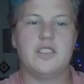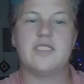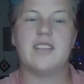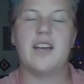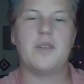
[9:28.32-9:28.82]

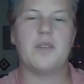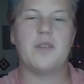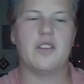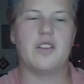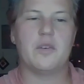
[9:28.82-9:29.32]
I am not
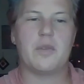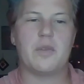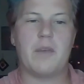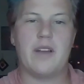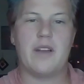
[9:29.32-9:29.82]
alone with
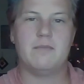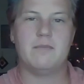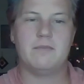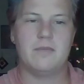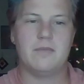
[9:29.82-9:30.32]
mine.
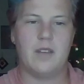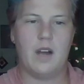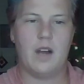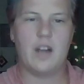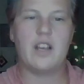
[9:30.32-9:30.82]

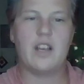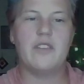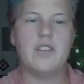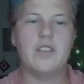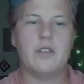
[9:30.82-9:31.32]
Our
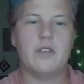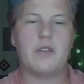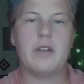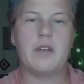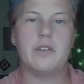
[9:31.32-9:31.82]
covenant of
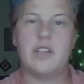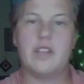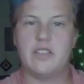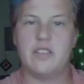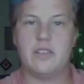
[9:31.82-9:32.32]
right
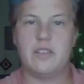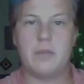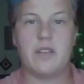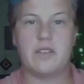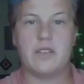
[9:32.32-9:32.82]
relations
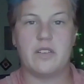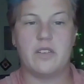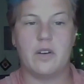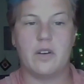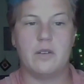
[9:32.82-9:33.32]
makes this
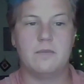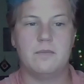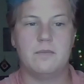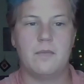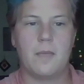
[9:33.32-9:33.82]
so.
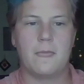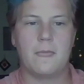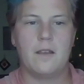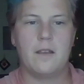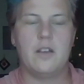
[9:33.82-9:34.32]

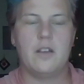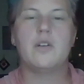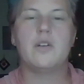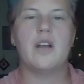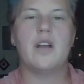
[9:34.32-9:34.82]
You and
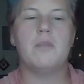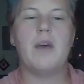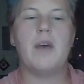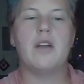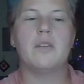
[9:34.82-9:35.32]
I are
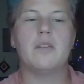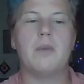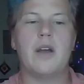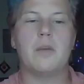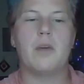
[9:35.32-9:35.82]
bound
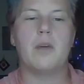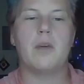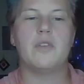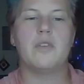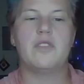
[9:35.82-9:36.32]
by our
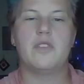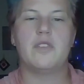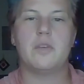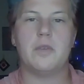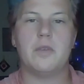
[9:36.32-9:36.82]
promise to
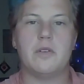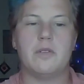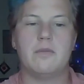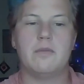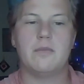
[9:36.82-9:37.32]
commune.
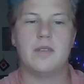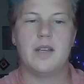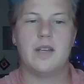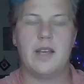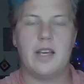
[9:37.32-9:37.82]

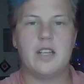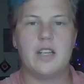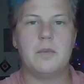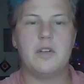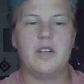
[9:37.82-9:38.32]
In
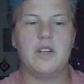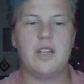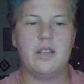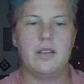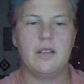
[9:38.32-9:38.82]

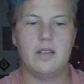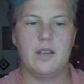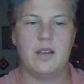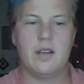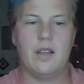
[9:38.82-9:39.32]
community,
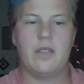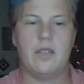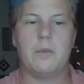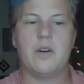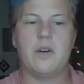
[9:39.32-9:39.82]
the
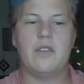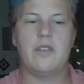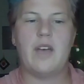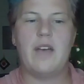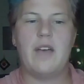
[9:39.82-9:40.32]
burden of
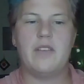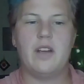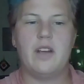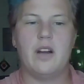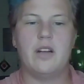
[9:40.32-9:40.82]
a heavy
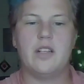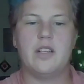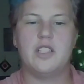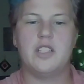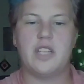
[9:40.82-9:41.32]
heart
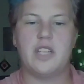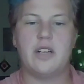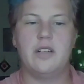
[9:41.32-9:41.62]
is shared.